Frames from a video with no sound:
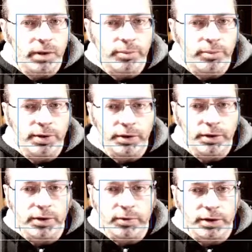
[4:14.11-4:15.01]
but only in
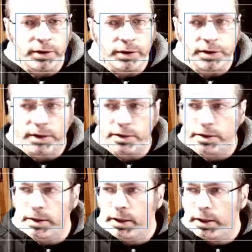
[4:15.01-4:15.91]
really dark settings.
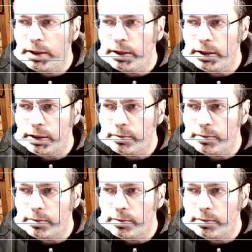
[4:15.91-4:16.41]
And